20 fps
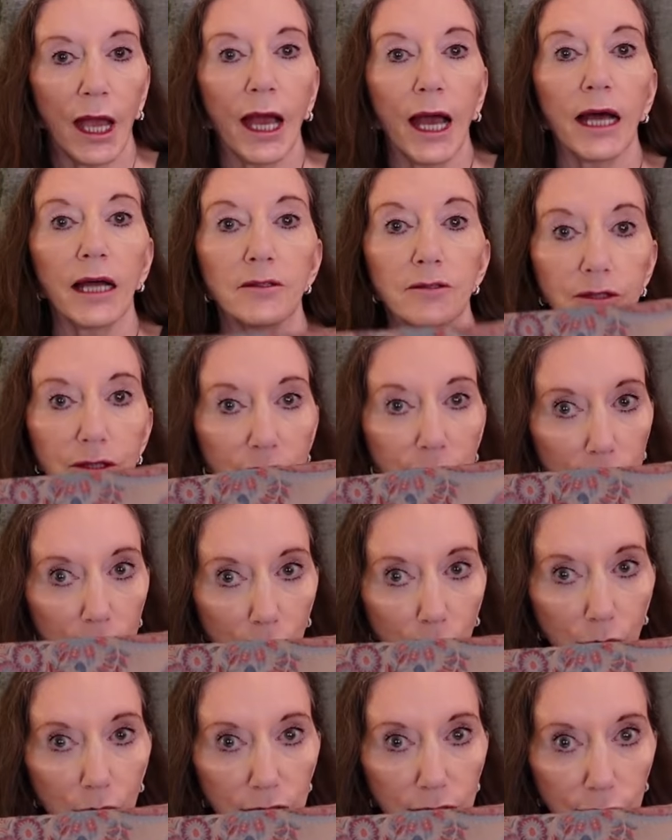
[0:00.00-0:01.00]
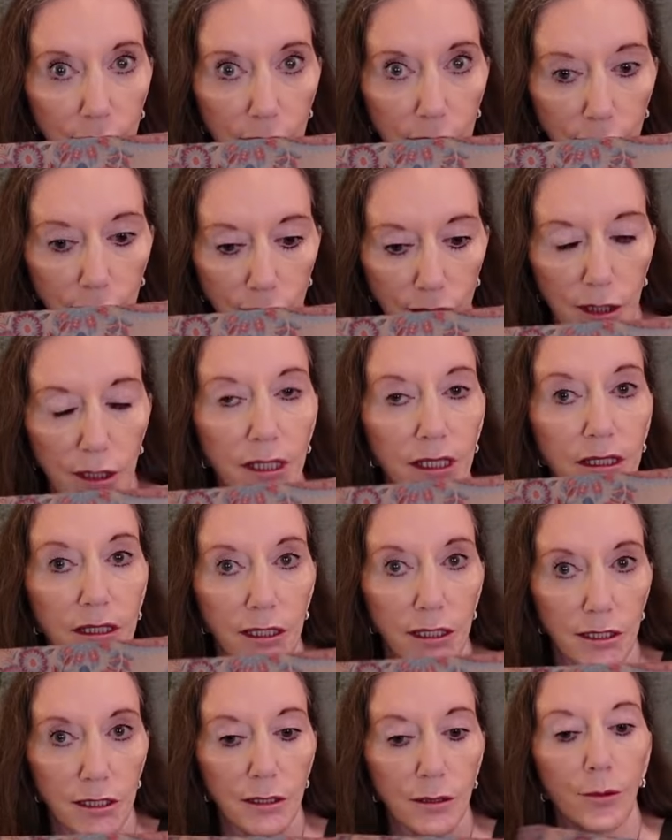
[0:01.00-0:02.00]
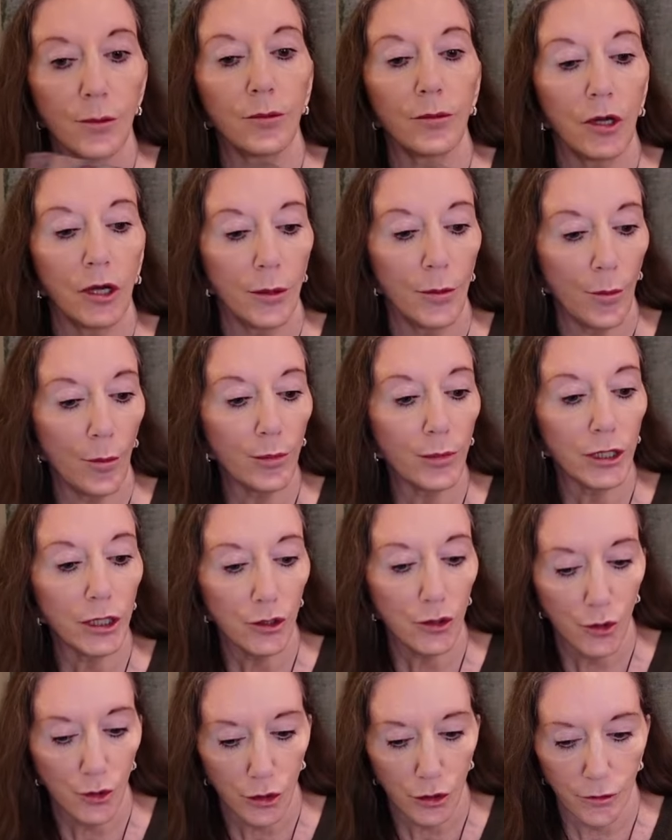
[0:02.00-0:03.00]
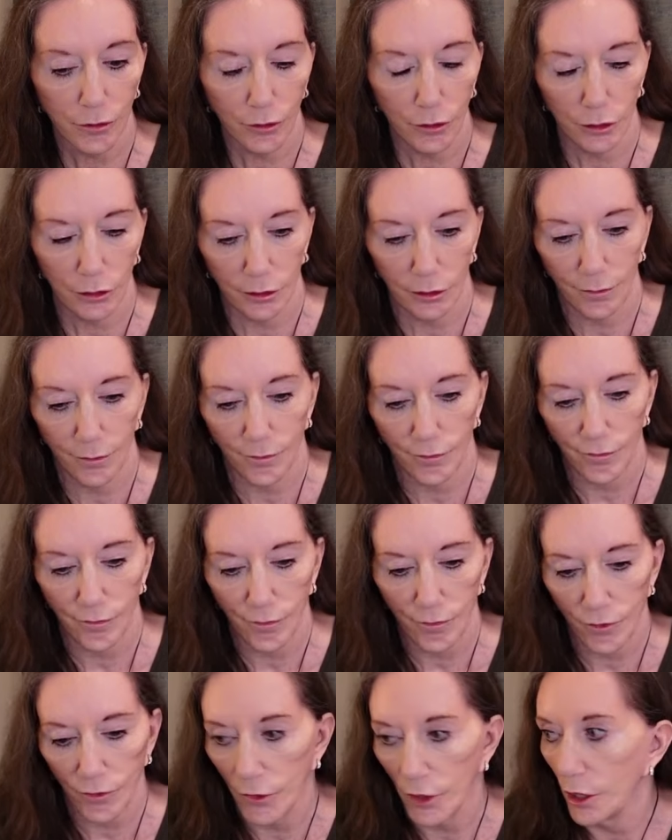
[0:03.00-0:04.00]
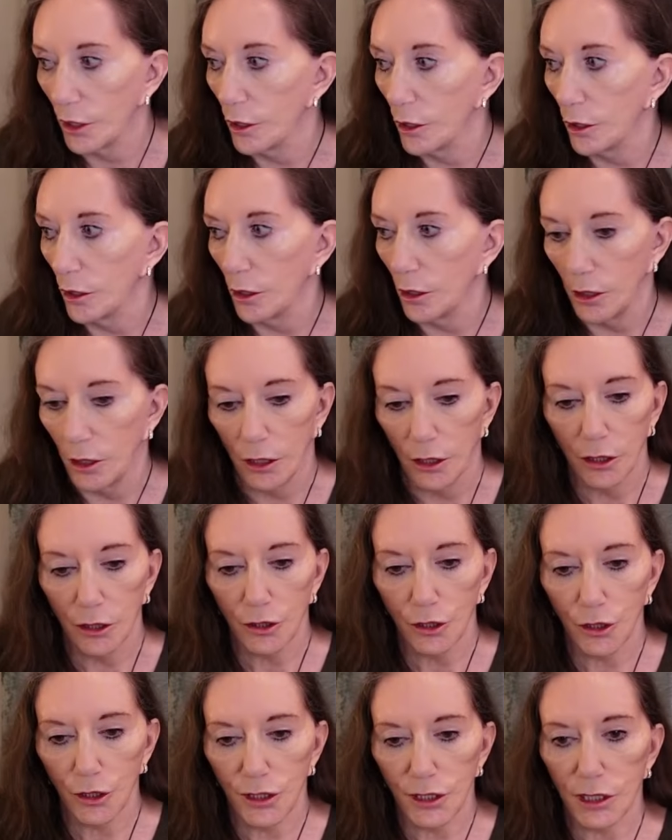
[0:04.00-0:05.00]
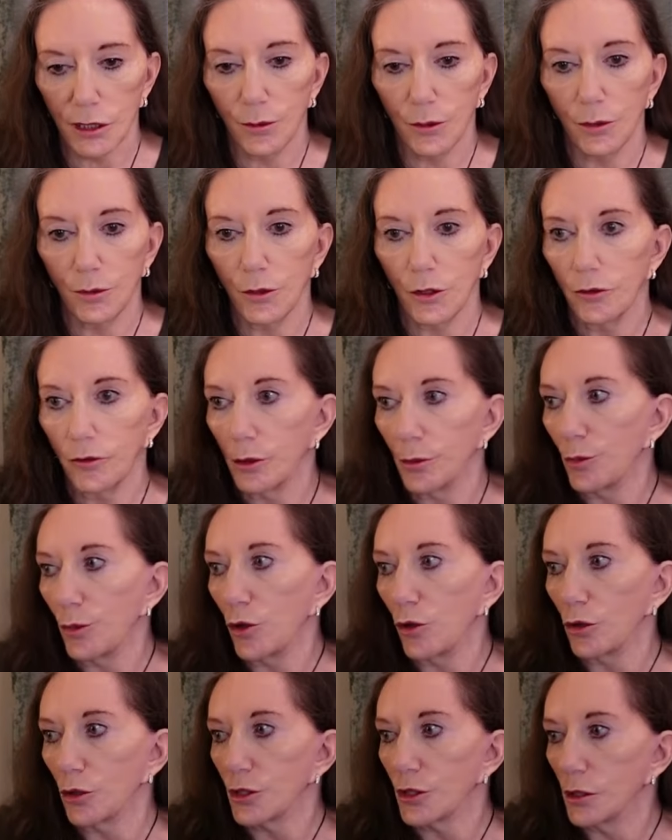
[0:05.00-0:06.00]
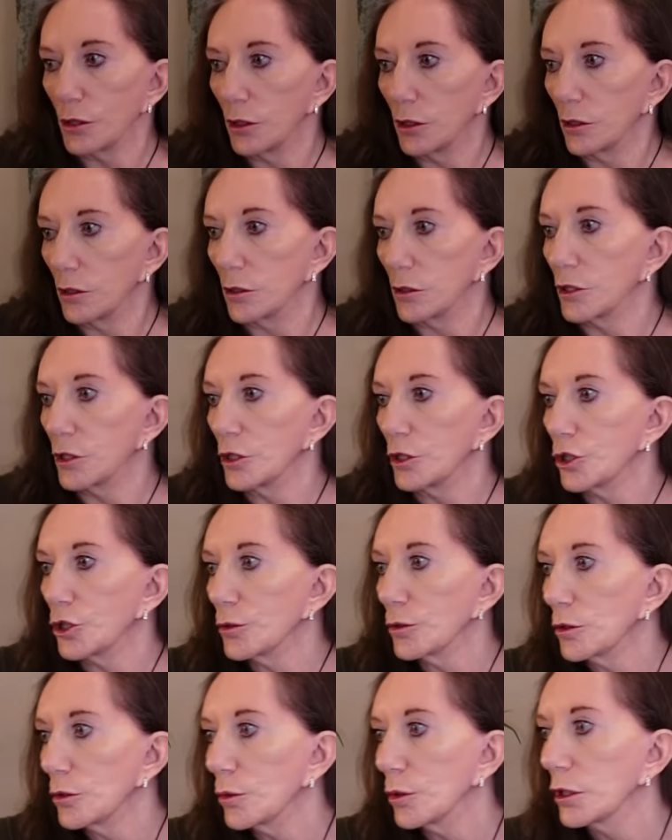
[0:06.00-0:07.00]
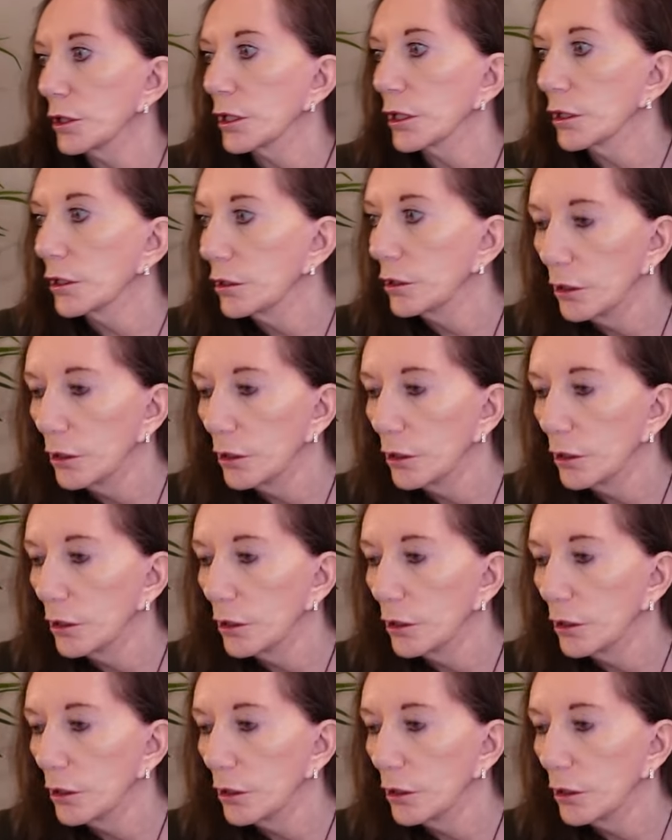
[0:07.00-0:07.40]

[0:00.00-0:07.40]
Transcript: And so is this. It is beautiful. Just let me move the box and the tissue away.